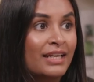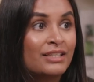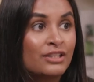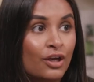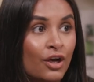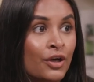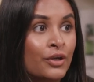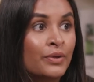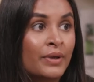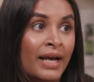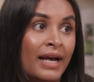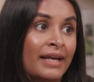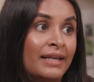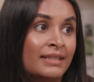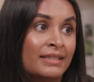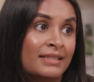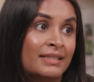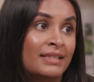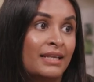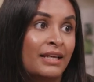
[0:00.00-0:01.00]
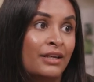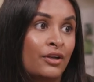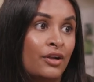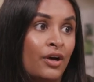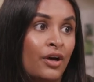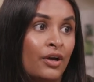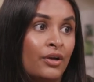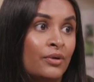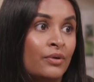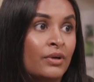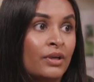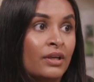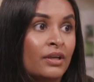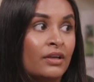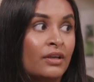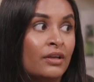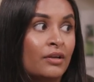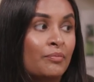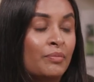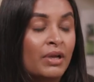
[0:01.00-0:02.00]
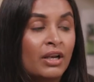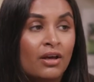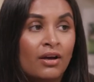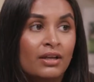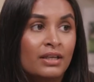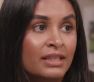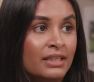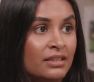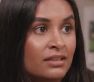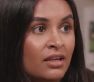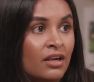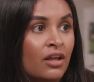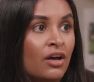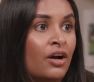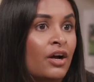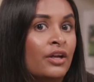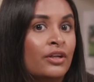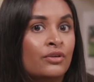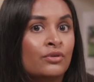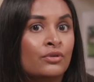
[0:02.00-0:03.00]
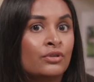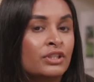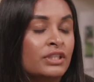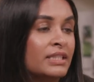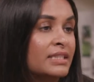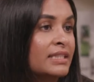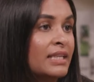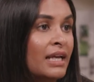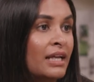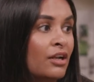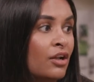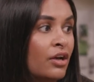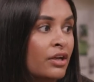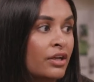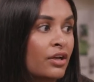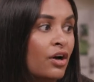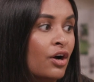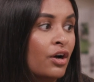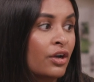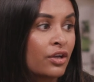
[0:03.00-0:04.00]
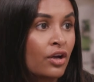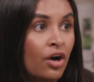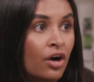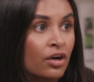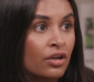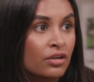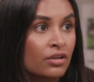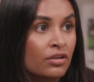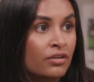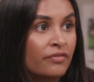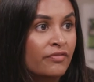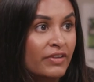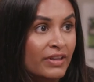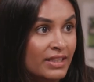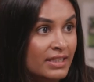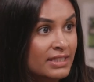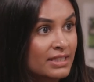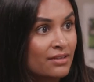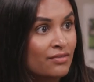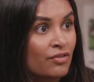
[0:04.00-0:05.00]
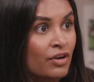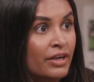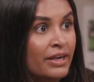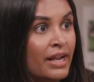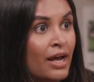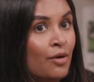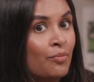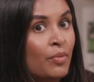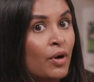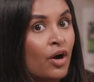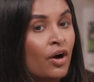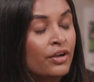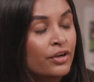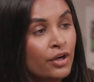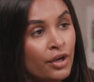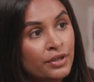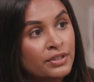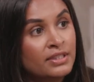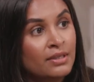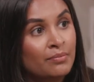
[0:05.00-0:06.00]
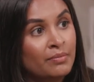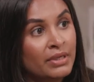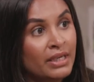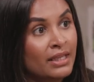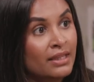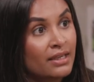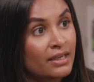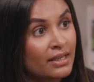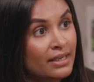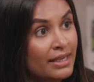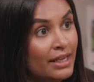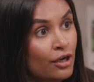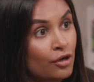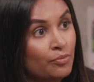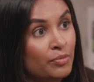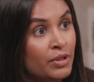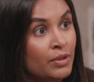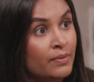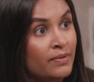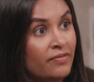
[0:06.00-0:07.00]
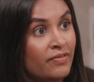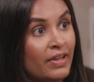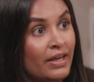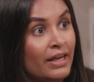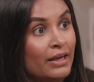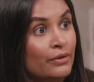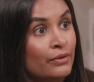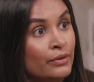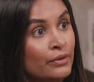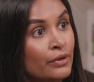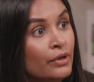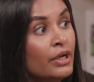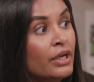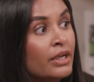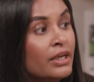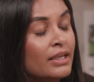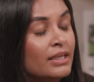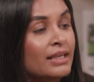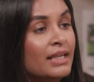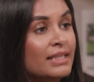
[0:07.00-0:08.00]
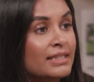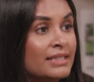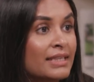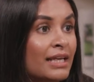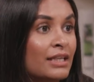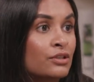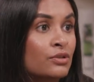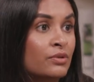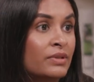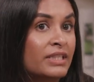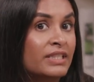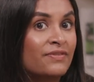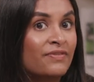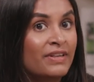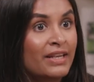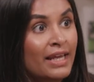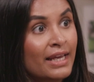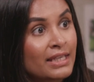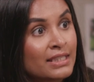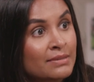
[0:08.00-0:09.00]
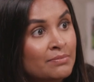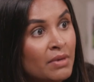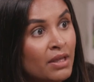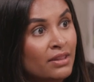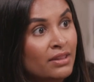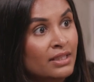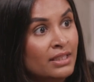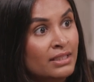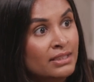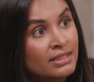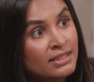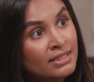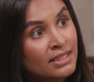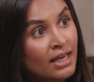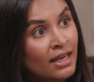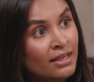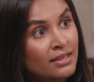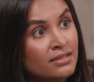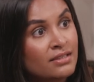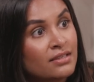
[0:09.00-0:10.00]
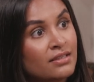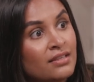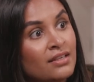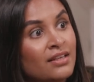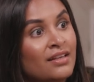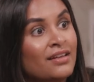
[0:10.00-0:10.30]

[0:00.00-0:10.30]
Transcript: It's okay to say no, politely decline, or just say like, I can't fit this in right now, but I know somebody that can help you with that, or let's schedule this for next month instead.